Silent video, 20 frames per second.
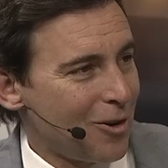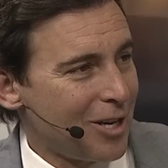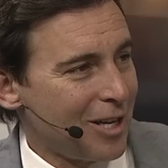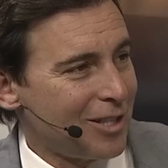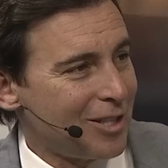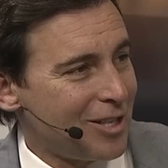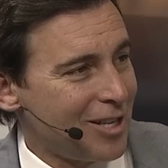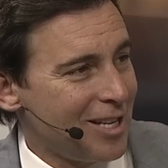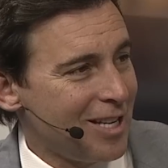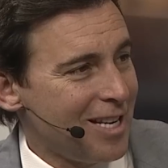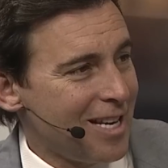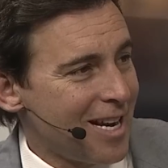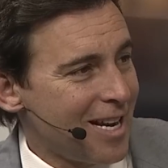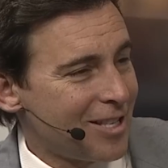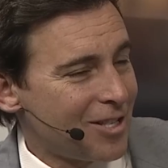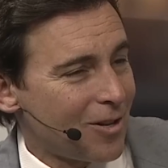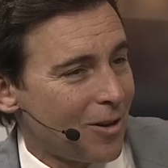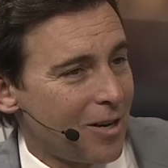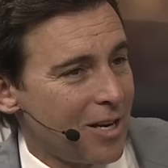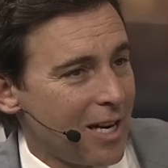at C E
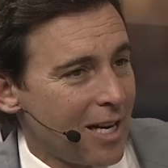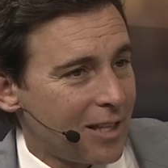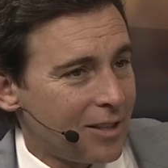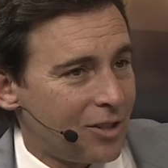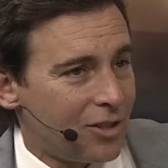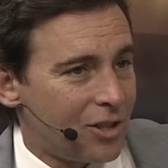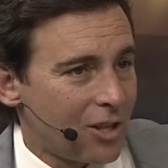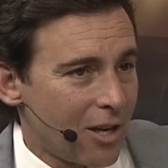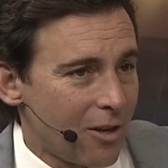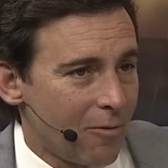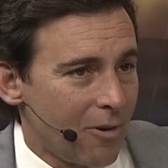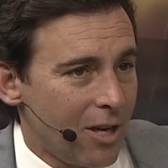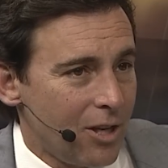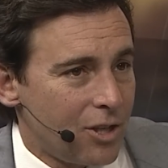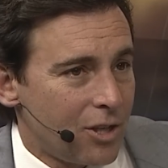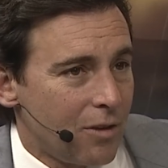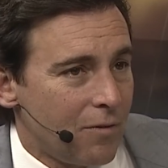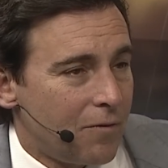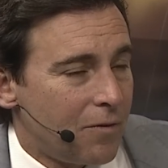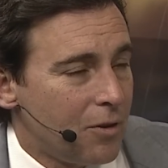S our next
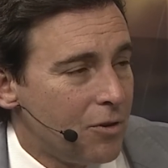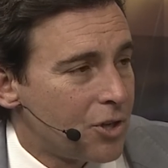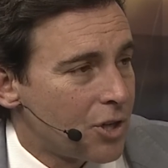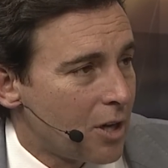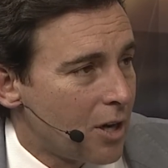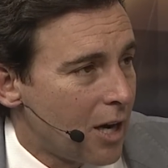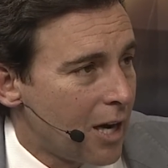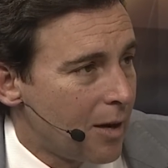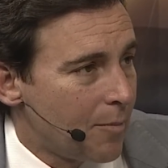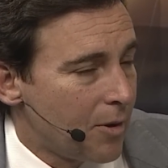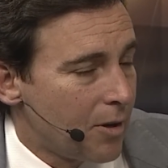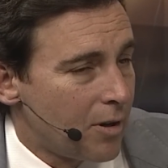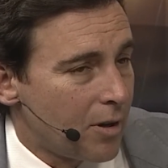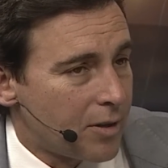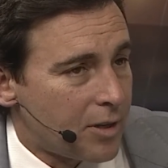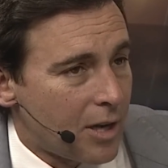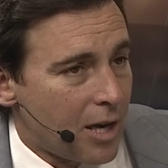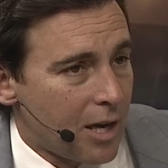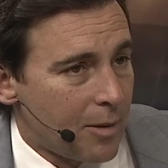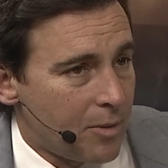generation Fusion Hybrid
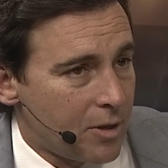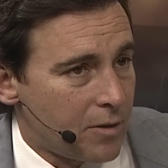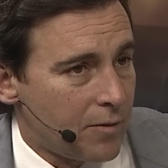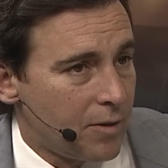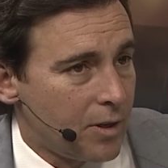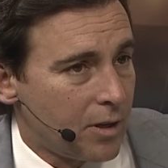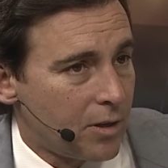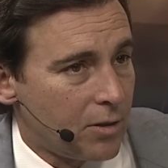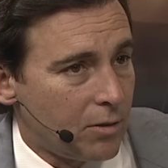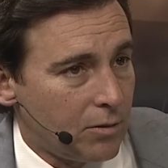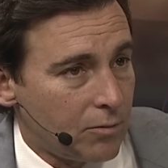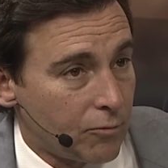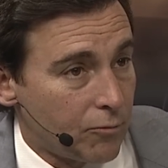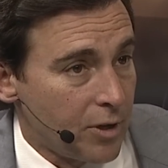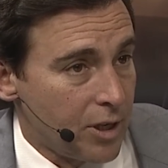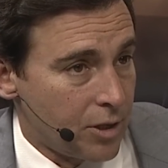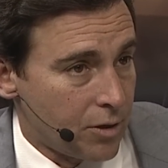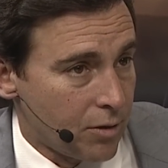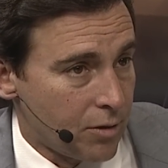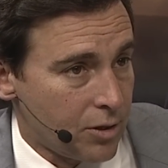autonomous vehicle
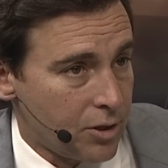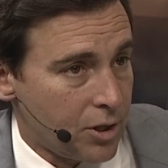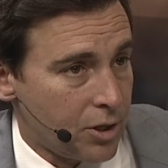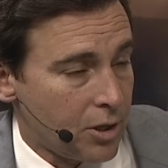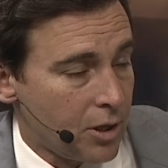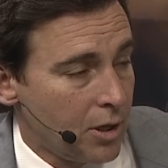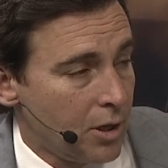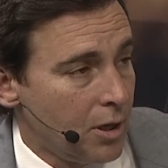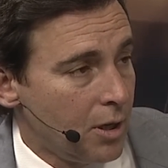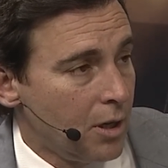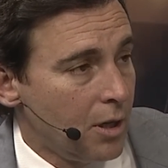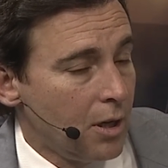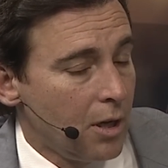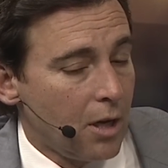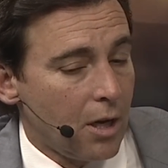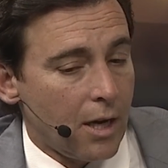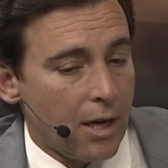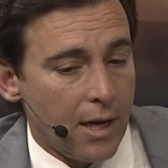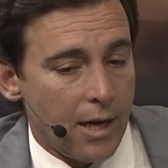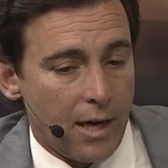research
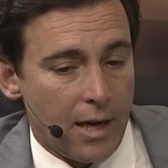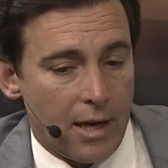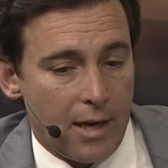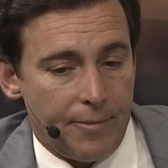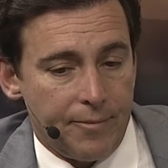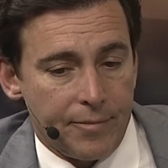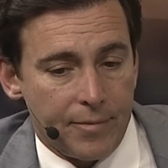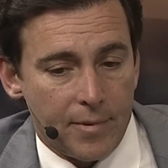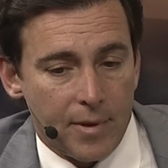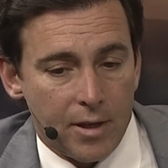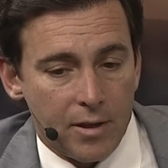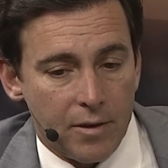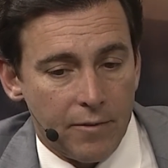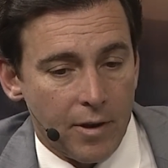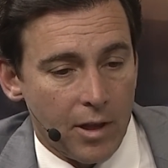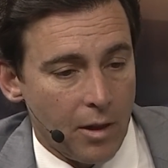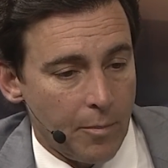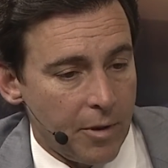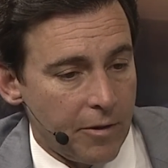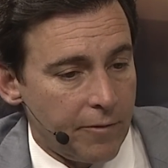um,
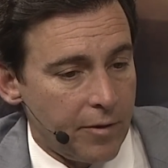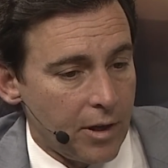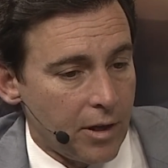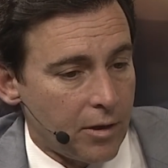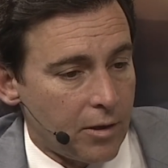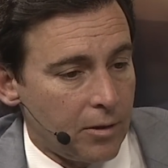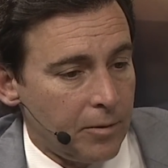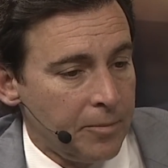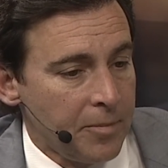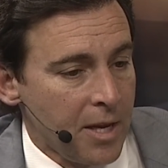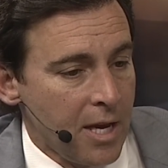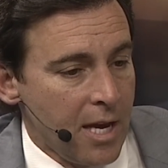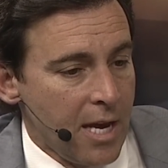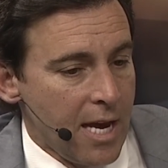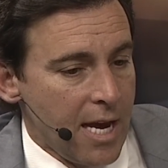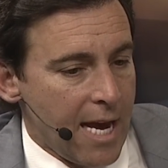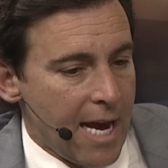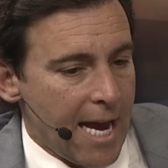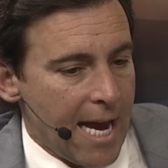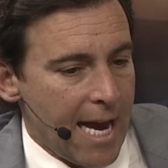development vehicle.
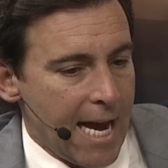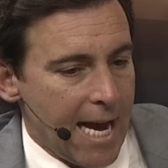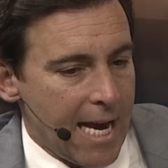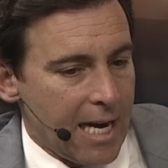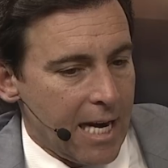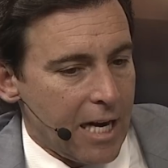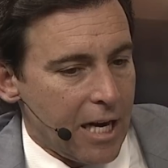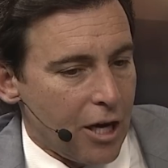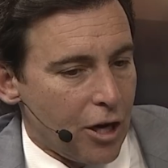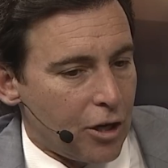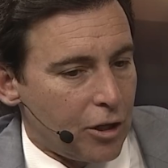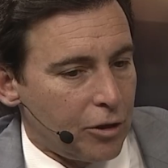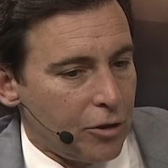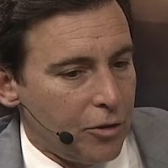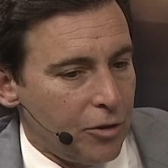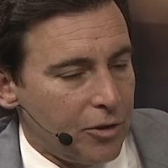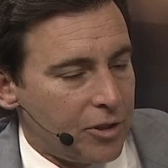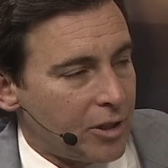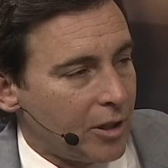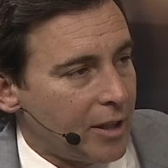And it
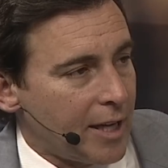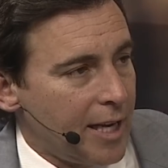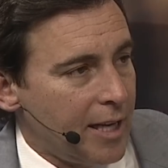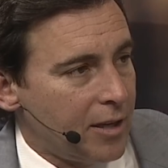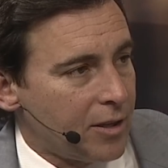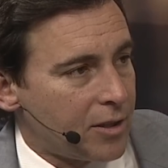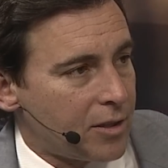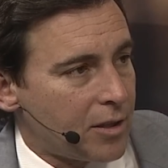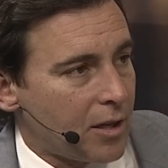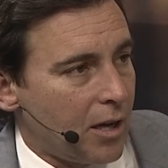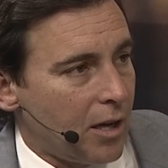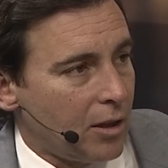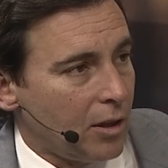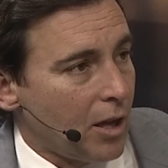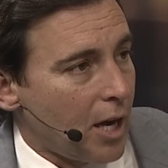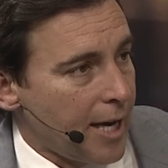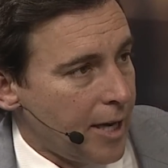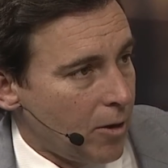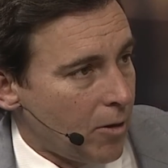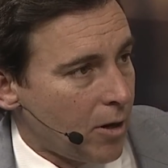includes the latest uh,
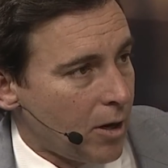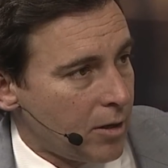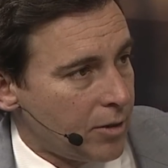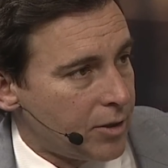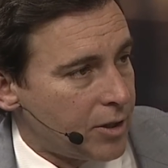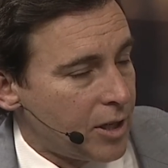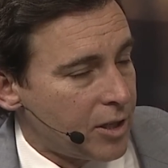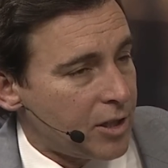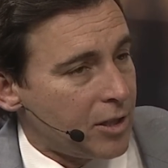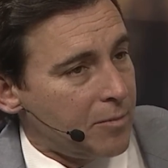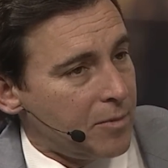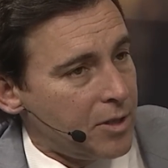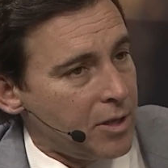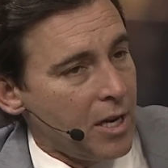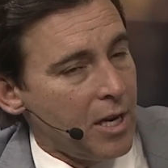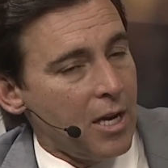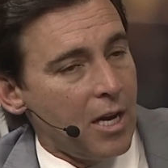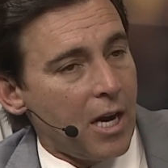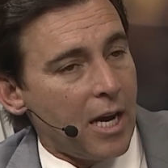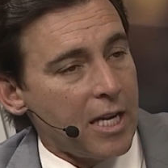LiDAR systems.
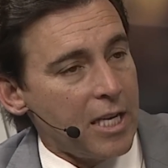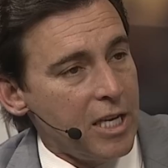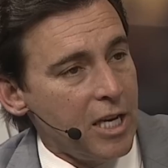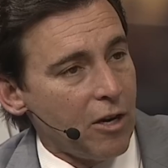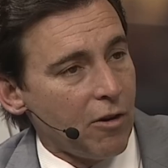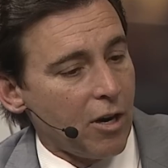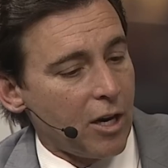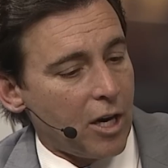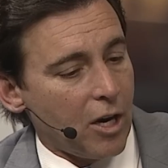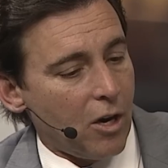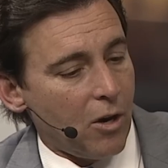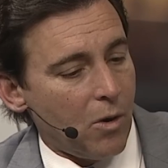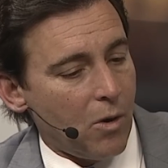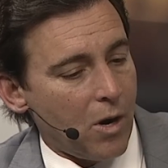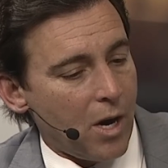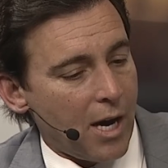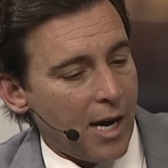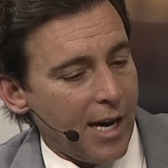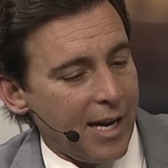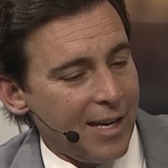A year ago
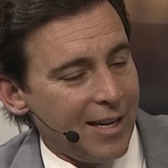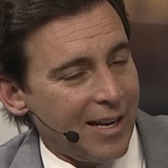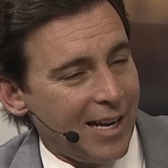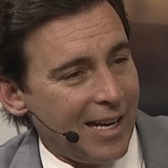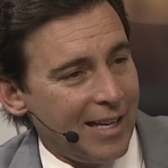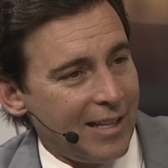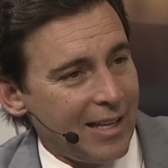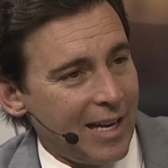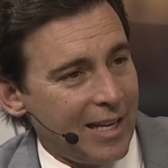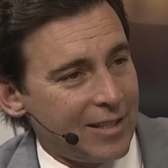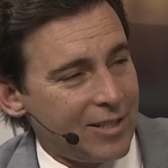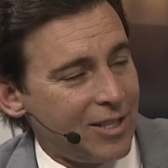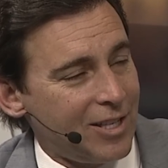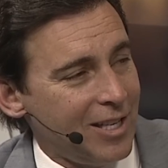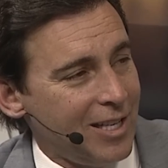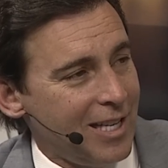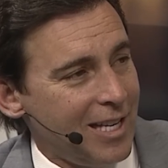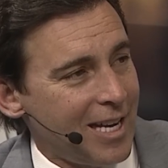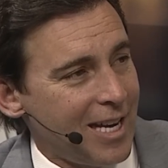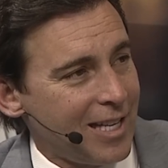I, at, at C
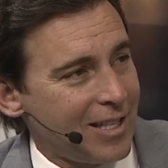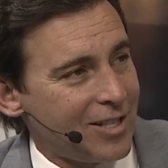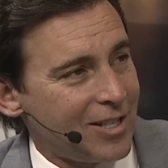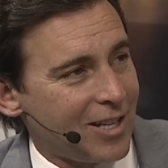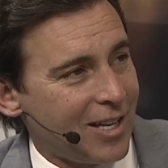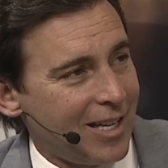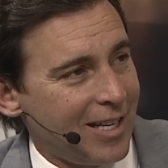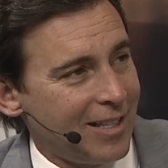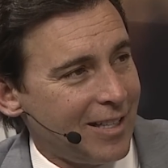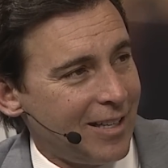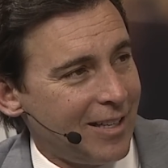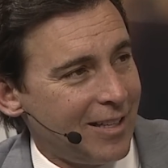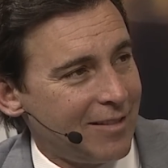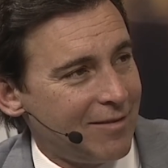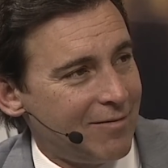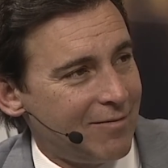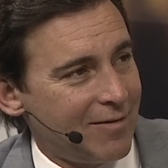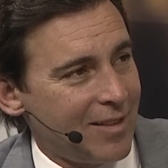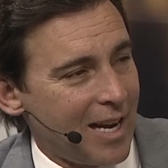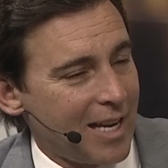E S, I, I,
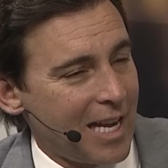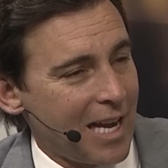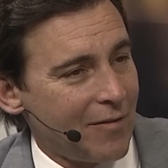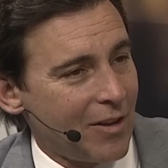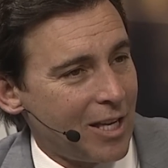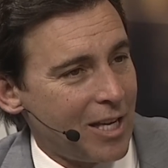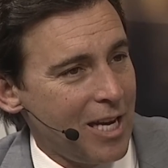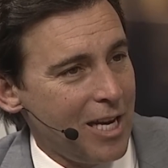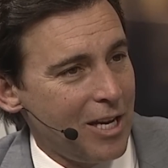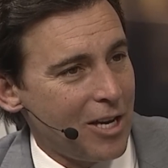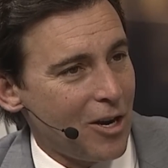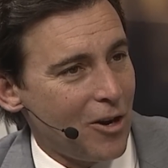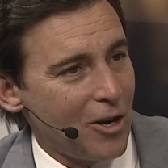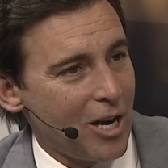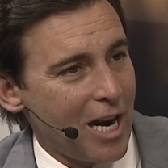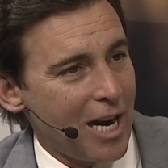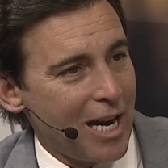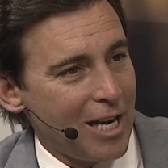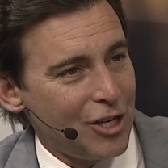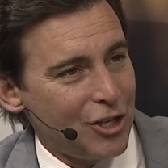I gave a keynote
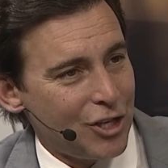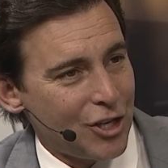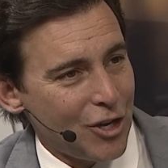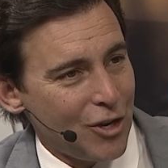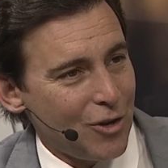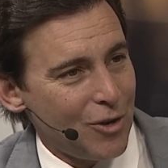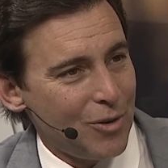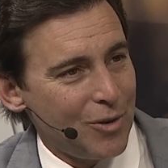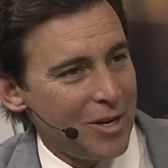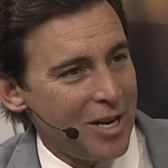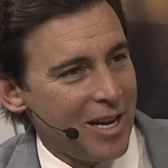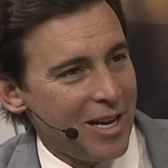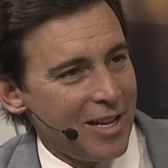and I showed